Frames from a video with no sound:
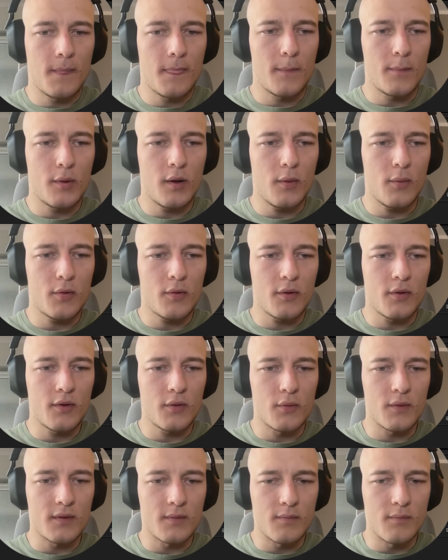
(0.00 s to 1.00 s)
But all we're going to
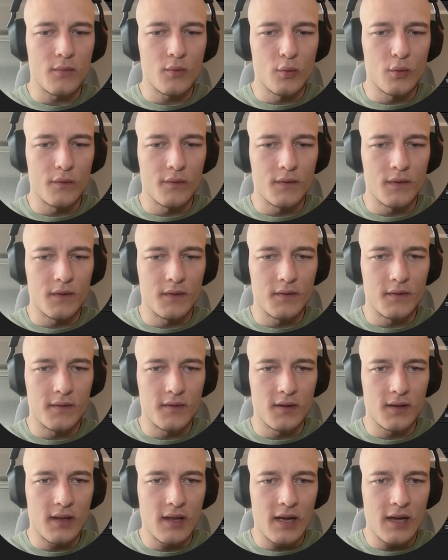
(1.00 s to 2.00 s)
do is move
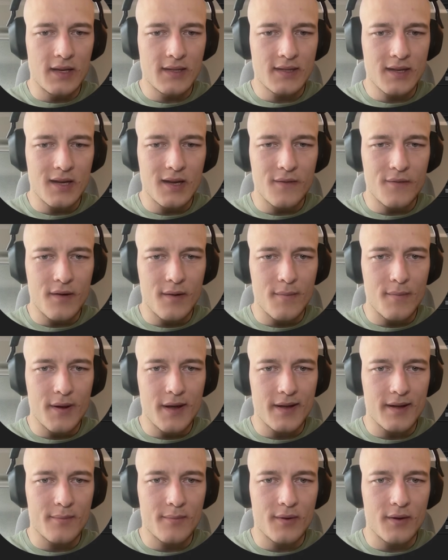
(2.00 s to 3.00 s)
the last keyframe
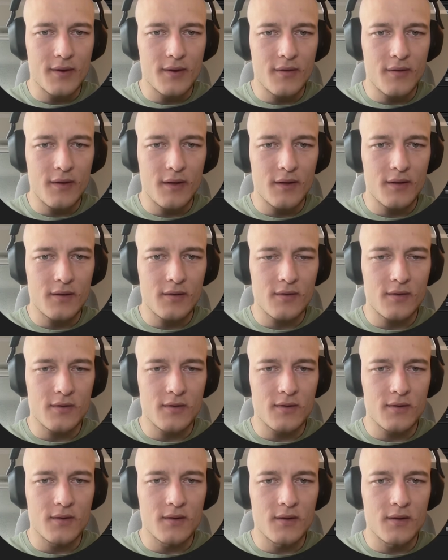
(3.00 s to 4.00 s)
back a bit, I think,
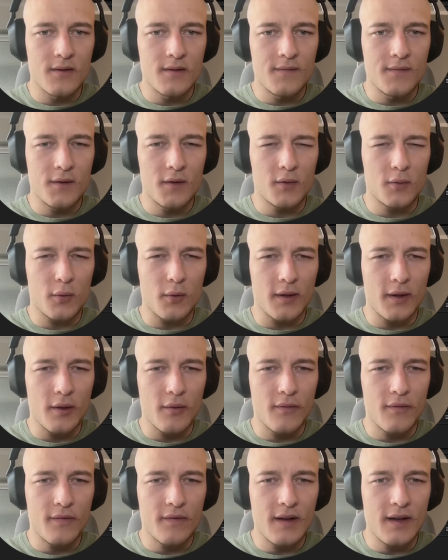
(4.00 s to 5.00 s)
because I don't like how
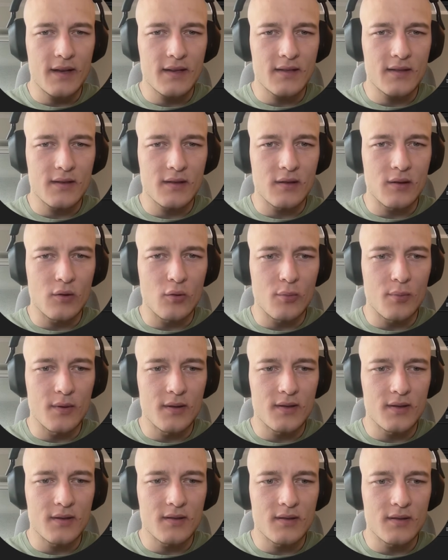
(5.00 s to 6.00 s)
fast the loop
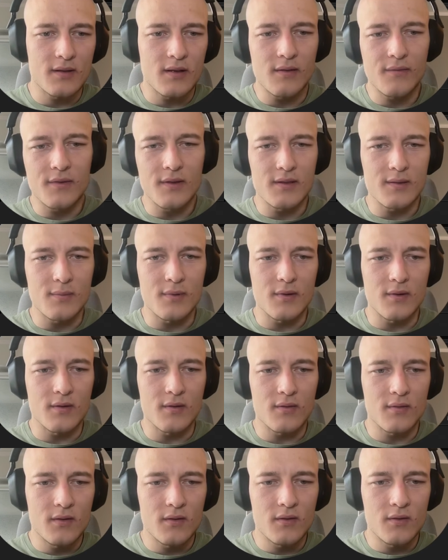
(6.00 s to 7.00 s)
is. It still feels a bit
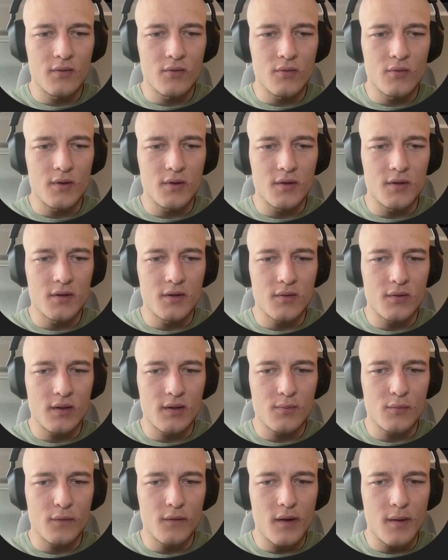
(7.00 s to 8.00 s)
rigid. So
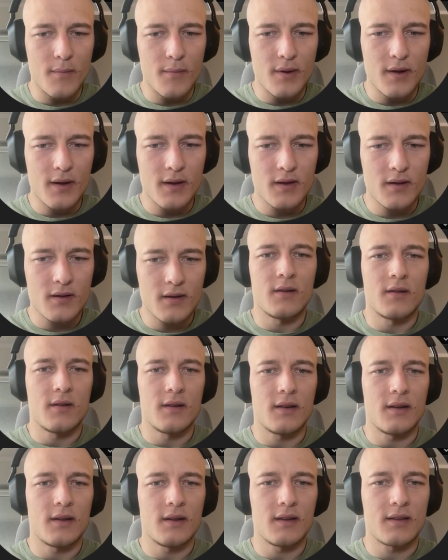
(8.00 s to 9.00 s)
let's move that back
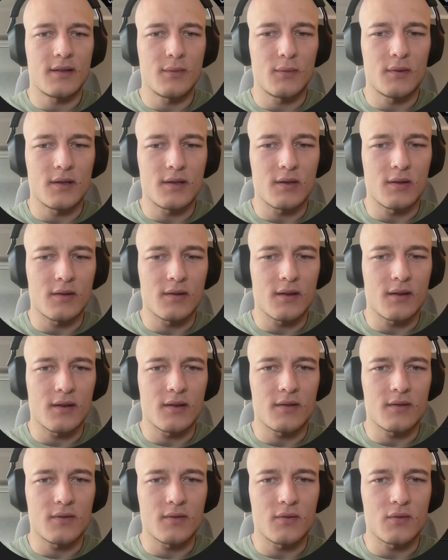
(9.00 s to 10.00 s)
and let's see what this looks like.
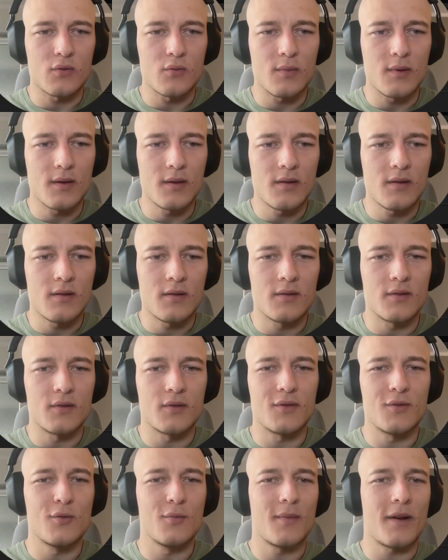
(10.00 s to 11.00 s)
So zoom in,
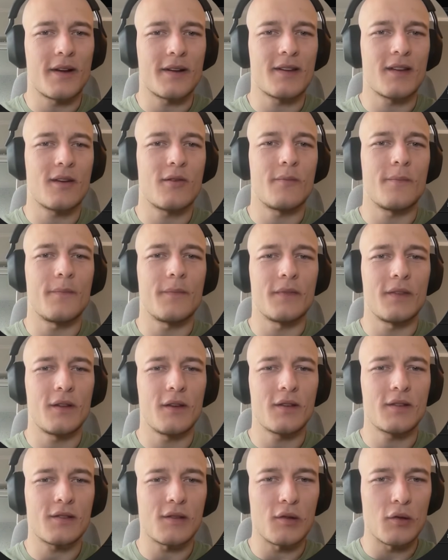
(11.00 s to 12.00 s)
zoom back out.
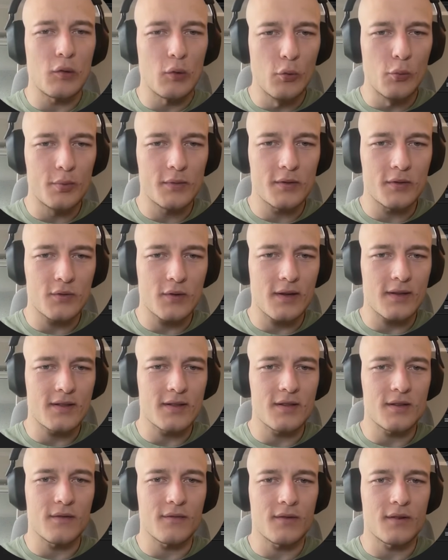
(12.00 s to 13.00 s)
Nice looped
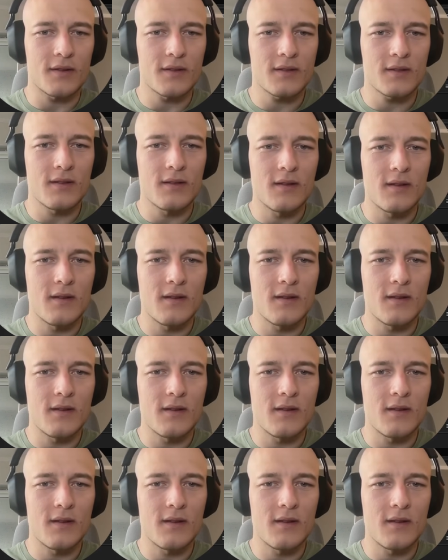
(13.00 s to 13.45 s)
transition for this.